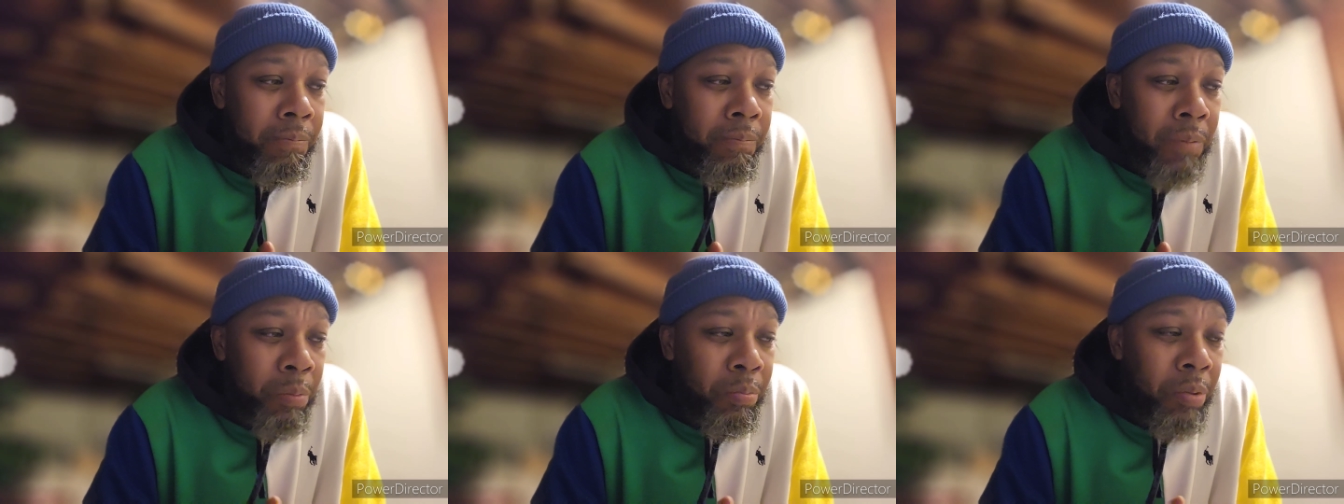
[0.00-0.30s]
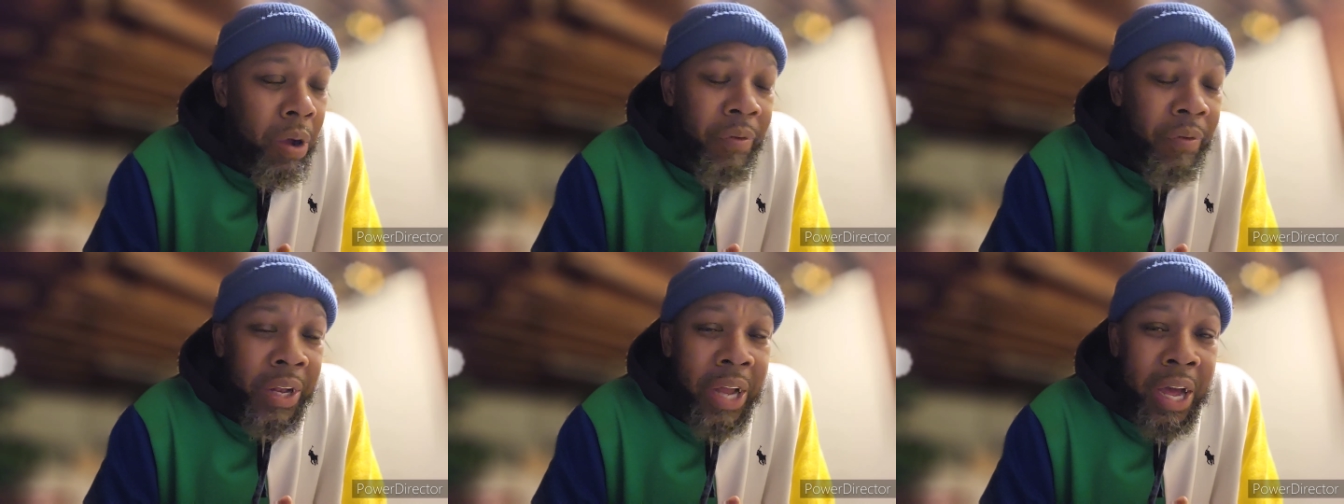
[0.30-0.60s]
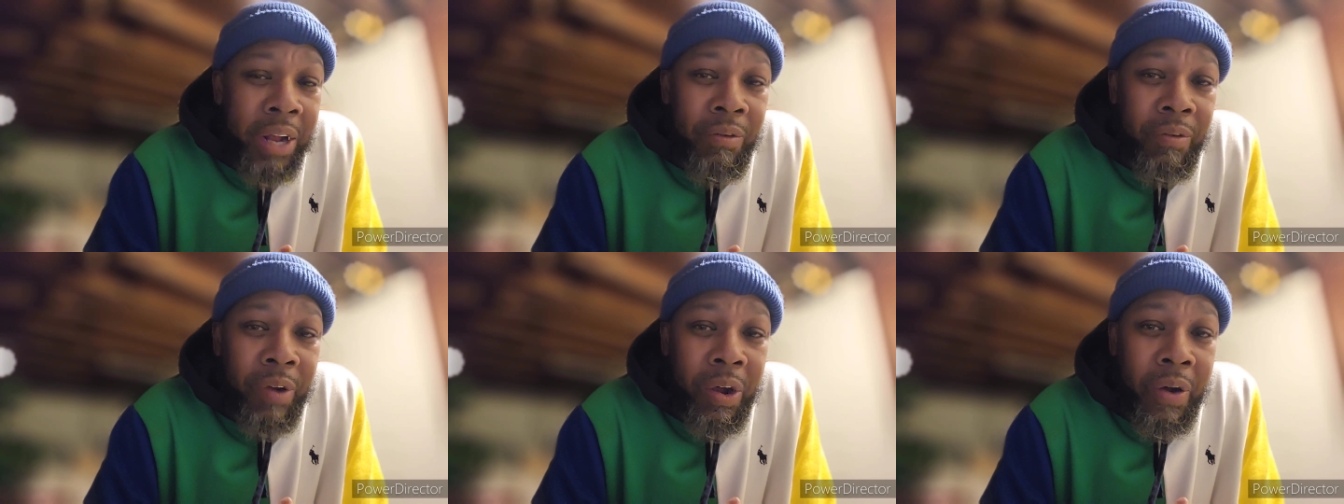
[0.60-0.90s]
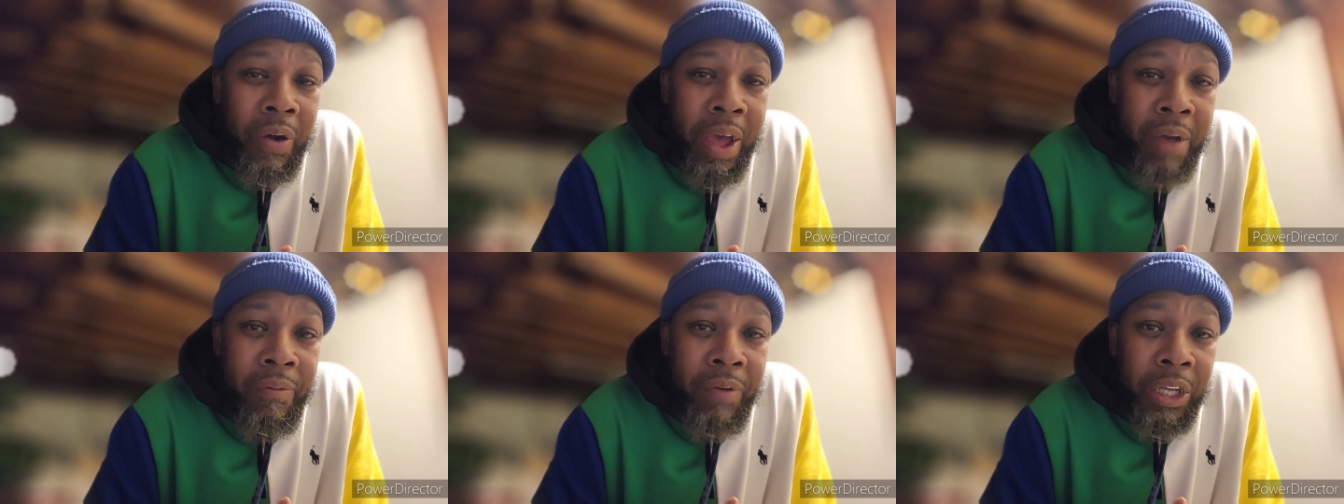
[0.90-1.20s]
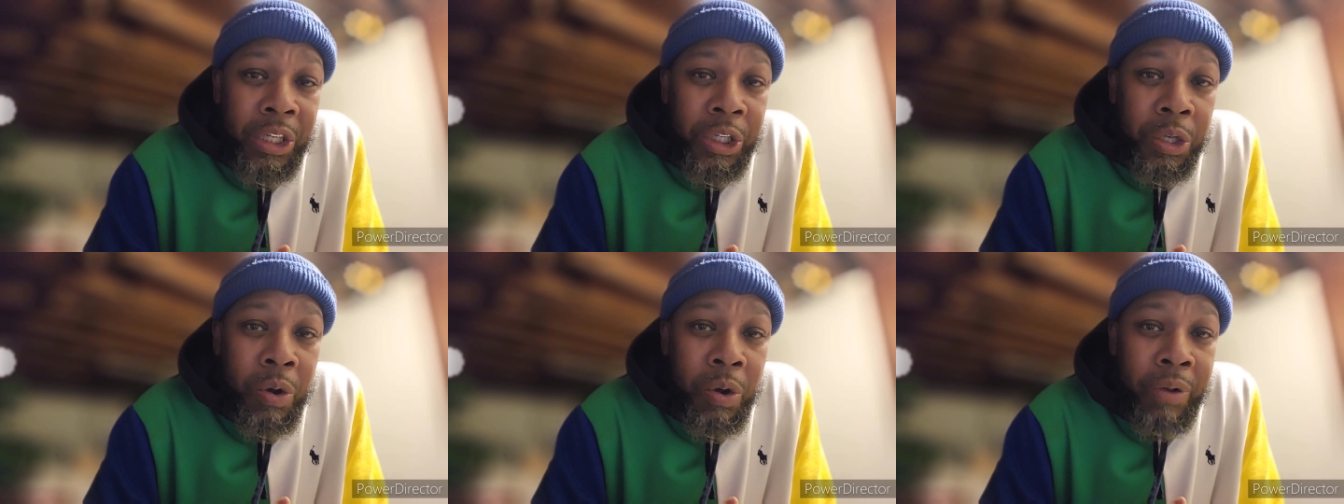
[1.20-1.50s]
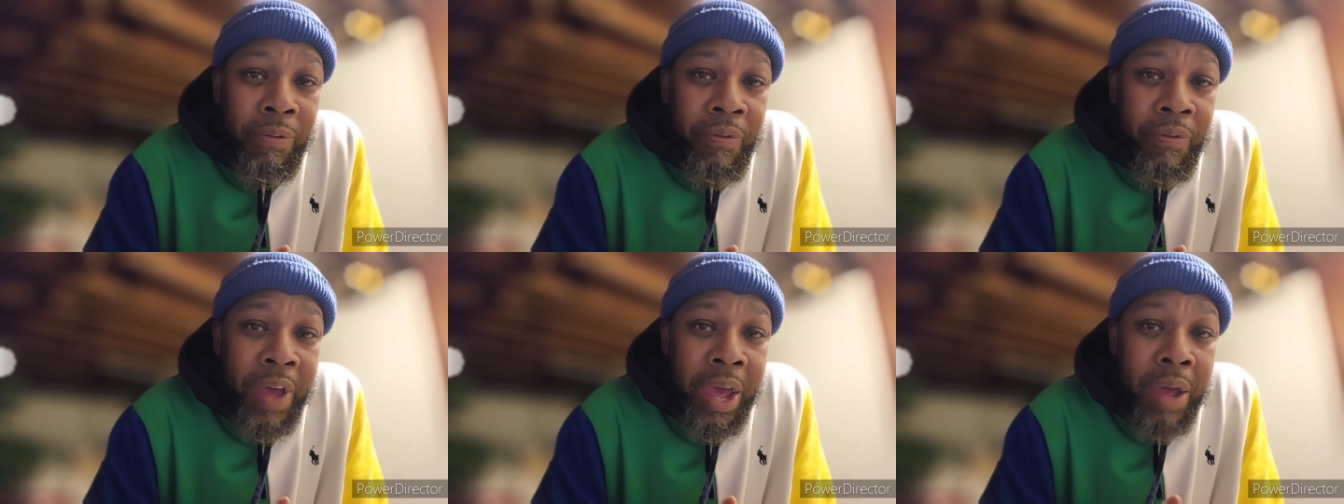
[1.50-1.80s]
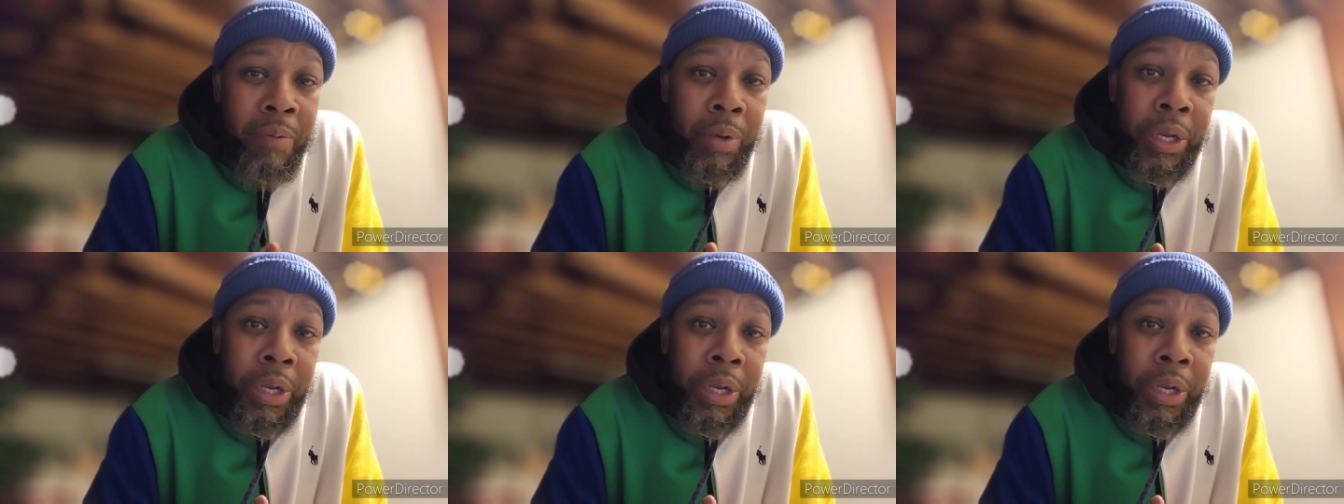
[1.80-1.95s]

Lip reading: My brother not a real heavy Jordan fan,